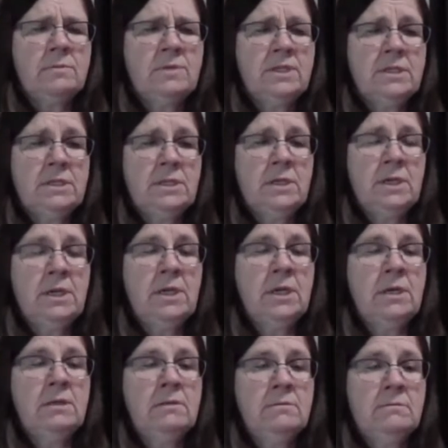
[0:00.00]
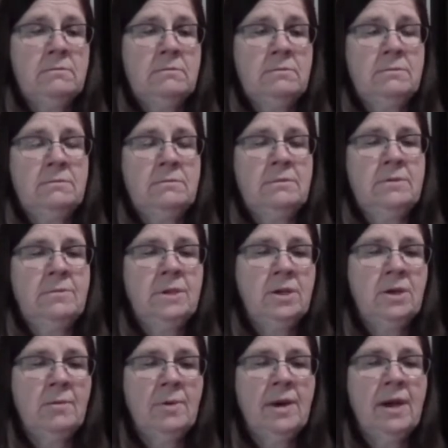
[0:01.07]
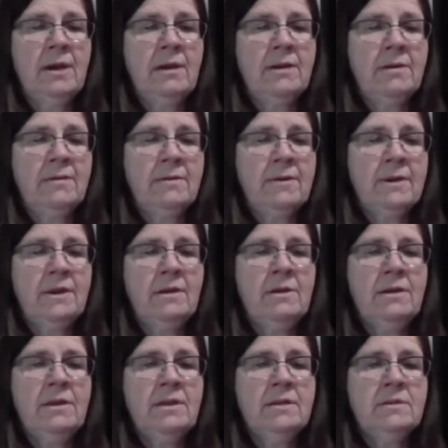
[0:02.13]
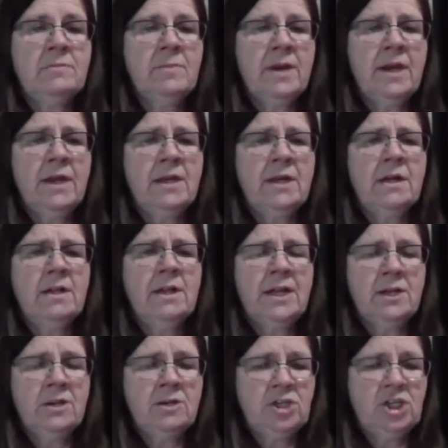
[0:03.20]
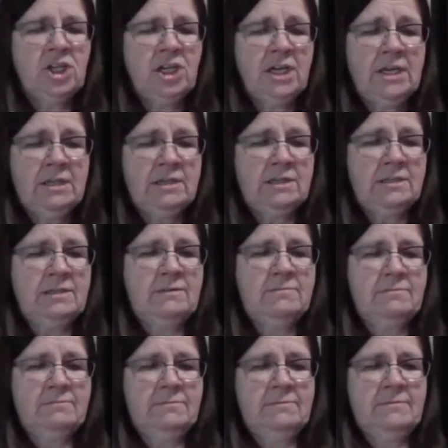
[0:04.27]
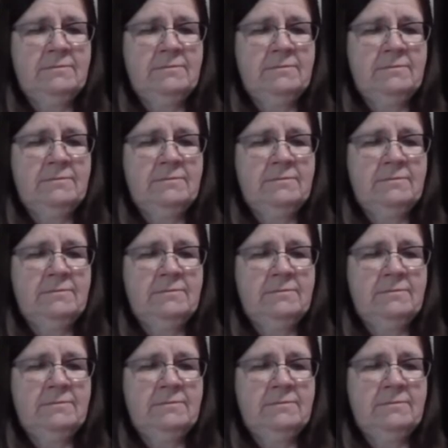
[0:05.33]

me see. Hang on. Let me go back. It is by Claire Chase.